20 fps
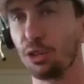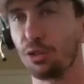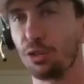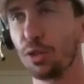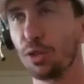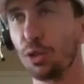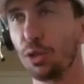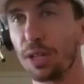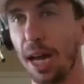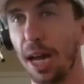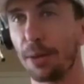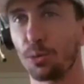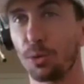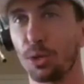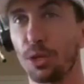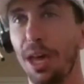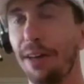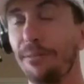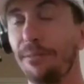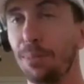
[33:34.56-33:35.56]
few times when
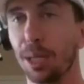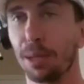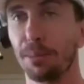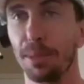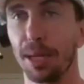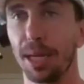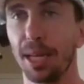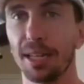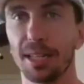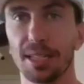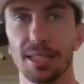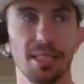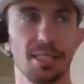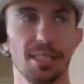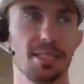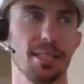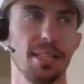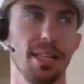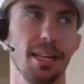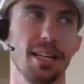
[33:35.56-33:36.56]
you have big binks,
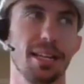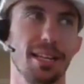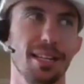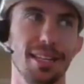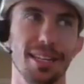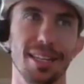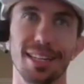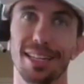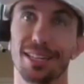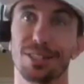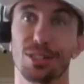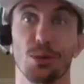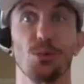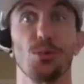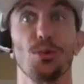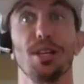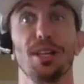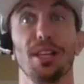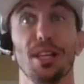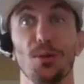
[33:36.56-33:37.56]
it's like, is it
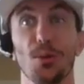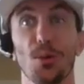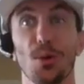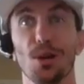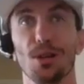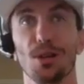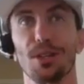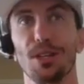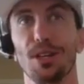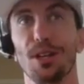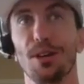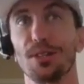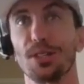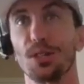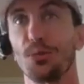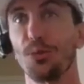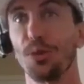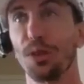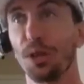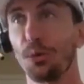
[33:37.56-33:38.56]
really worth, you know, is
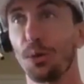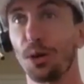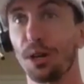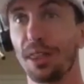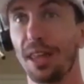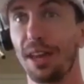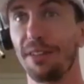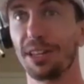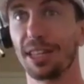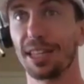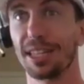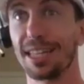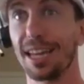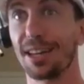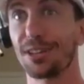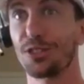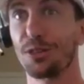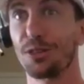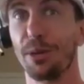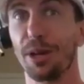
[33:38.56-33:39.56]
it really worth having this
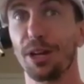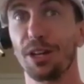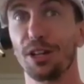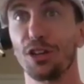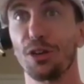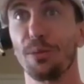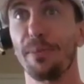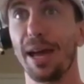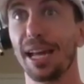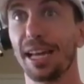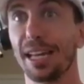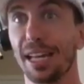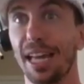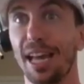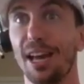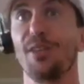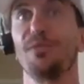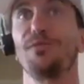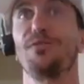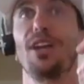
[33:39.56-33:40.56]
extra money in your bank
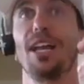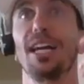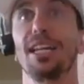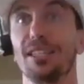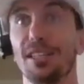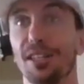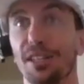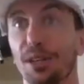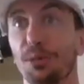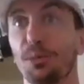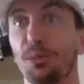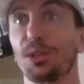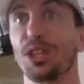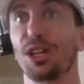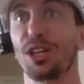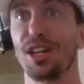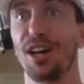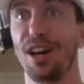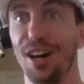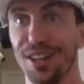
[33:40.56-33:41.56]
account for like dealing with the
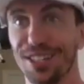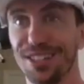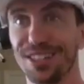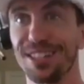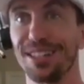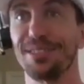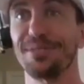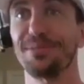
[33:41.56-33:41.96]
constant